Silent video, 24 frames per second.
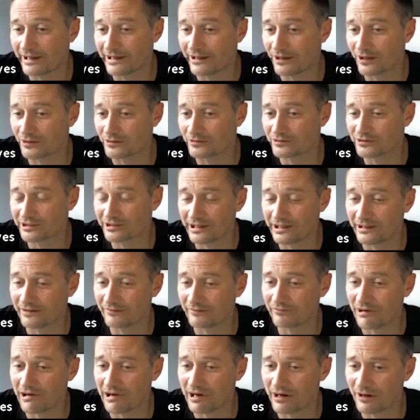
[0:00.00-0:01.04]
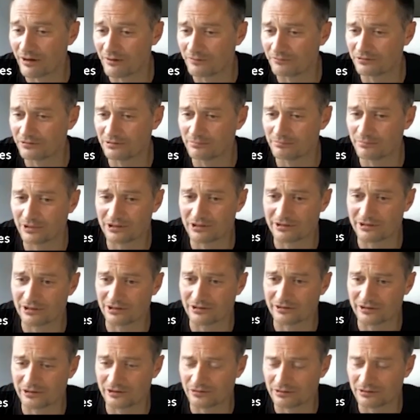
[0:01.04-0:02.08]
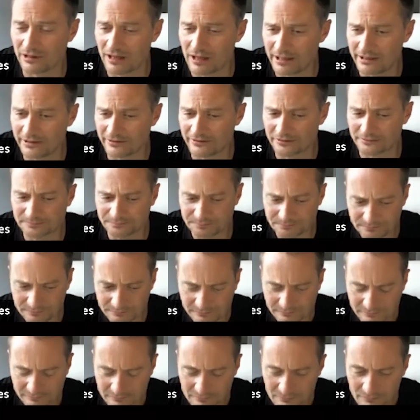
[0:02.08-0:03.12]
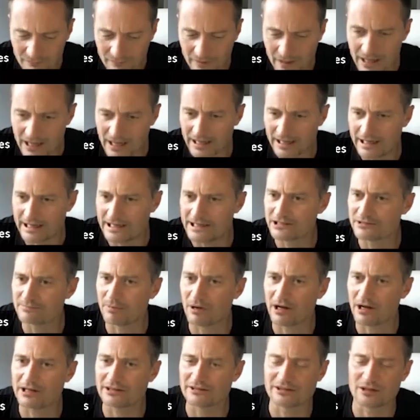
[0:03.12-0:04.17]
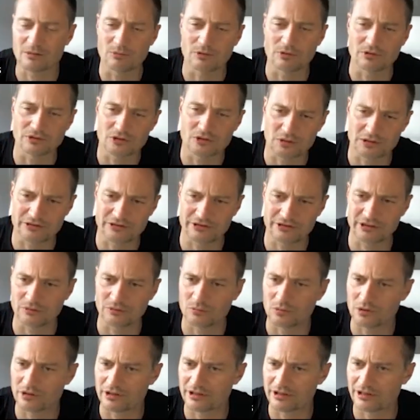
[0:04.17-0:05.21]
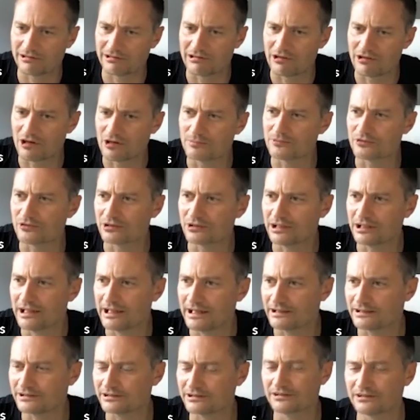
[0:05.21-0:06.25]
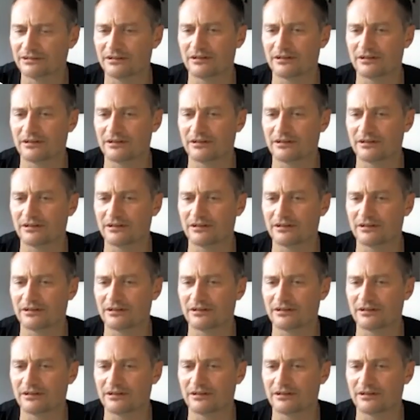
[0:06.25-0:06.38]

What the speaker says: they go skiing very often because they're too light, is by someone twisting one of their arms or legs.